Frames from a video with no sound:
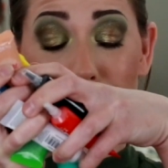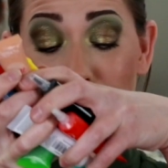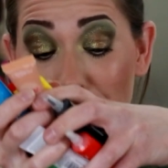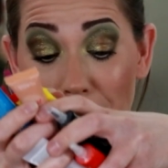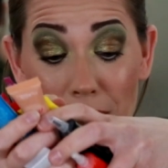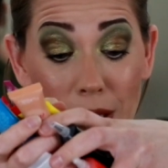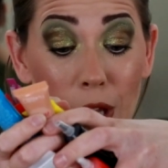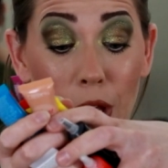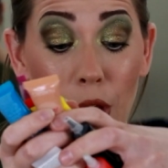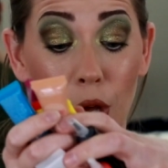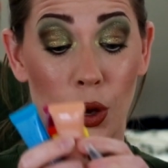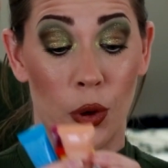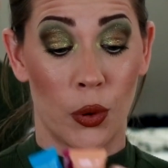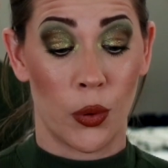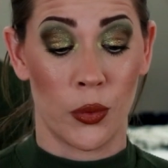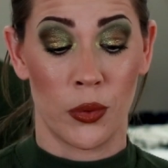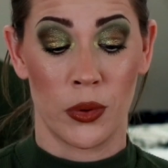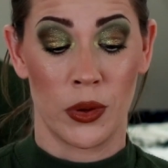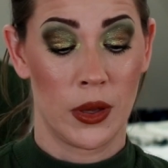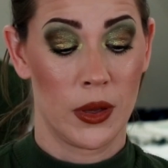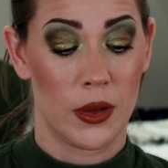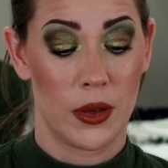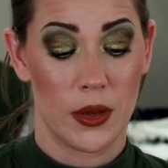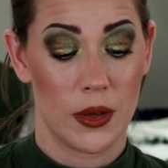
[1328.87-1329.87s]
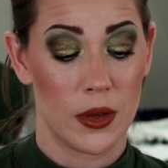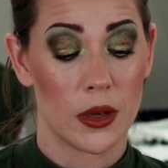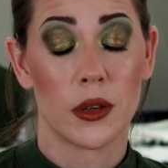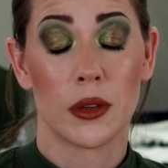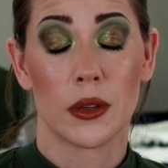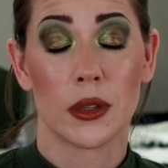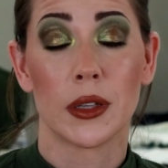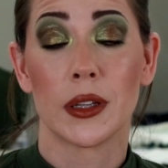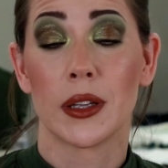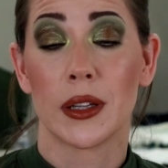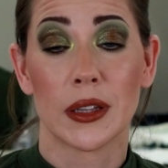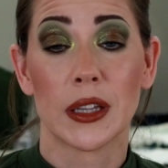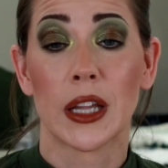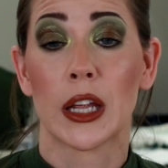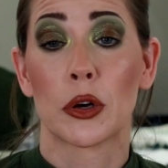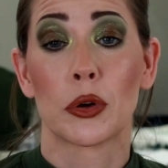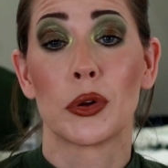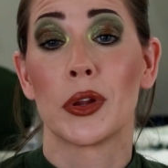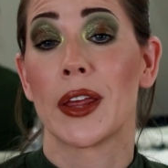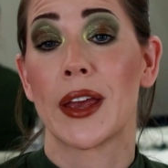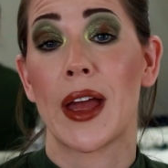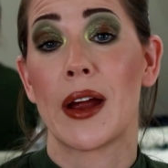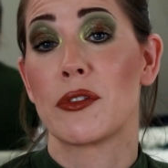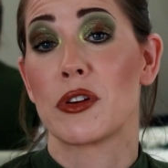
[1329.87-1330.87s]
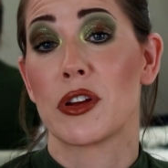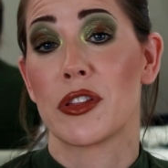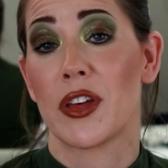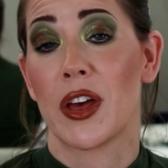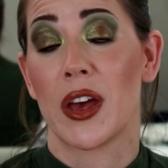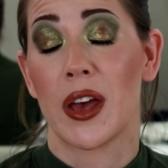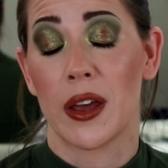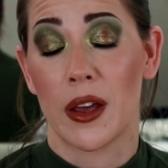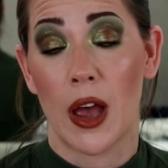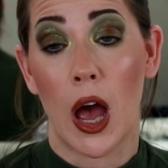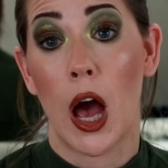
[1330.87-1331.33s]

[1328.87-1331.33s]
yellow, literally everything.